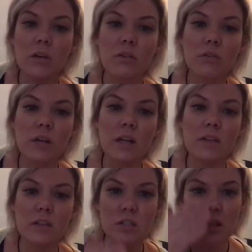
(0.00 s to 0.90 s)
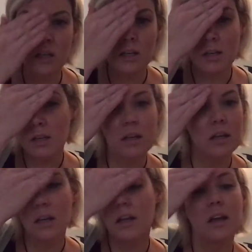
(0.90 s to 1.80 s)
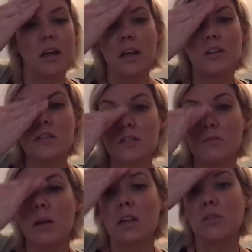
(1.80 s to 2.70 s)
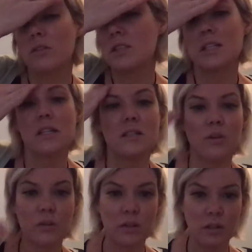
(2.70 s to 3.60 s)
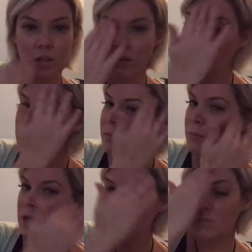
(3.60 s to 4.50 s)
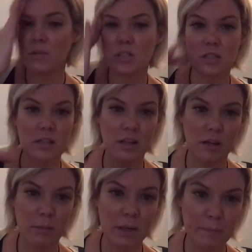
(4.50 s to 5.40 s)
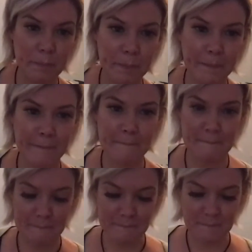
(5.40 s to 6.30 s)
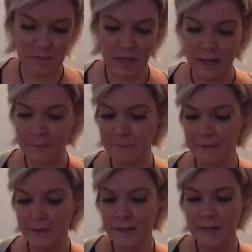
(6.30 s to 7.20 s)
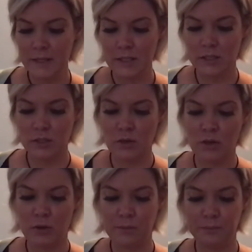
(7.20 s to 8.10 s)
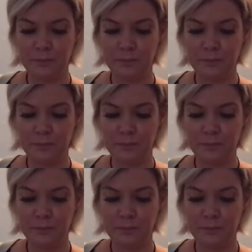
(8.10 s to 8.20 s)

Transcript: right at the chin, and just right through the T-zone. Not much, but just a little bit. Okay, so